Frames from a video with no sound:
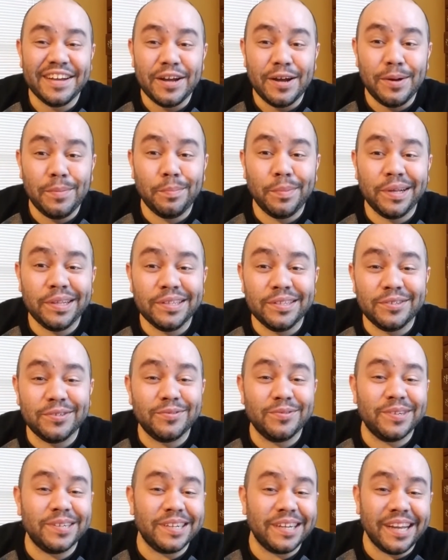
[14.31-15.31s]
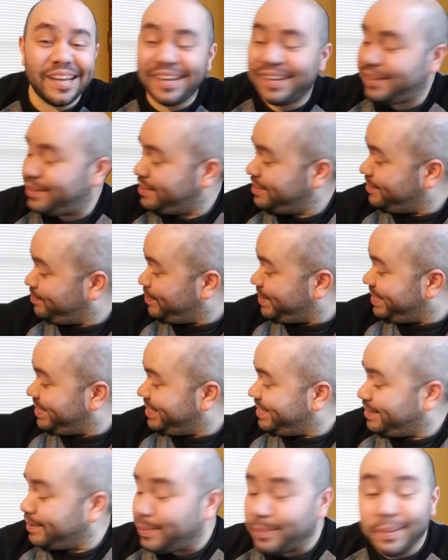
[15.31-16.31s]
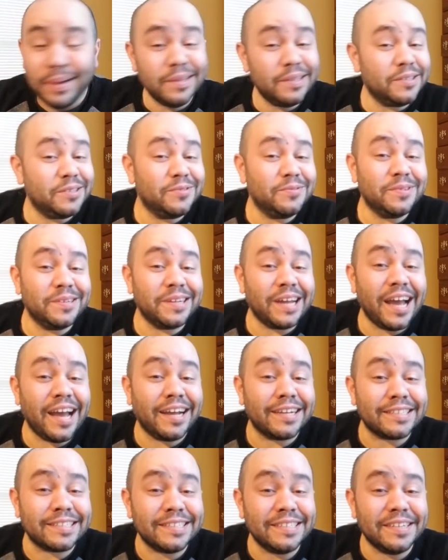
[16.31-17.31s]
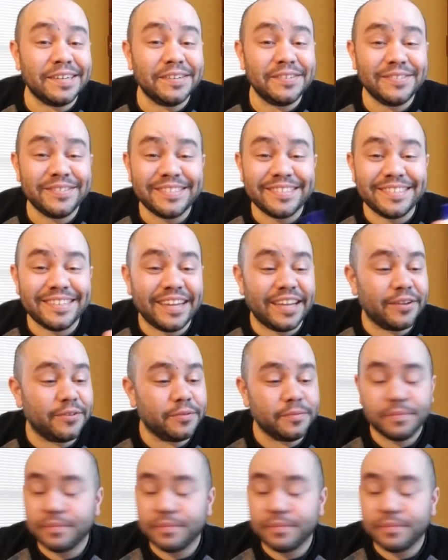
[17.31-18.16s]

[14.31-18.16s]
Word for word: my little one, my little one acting up. Hey,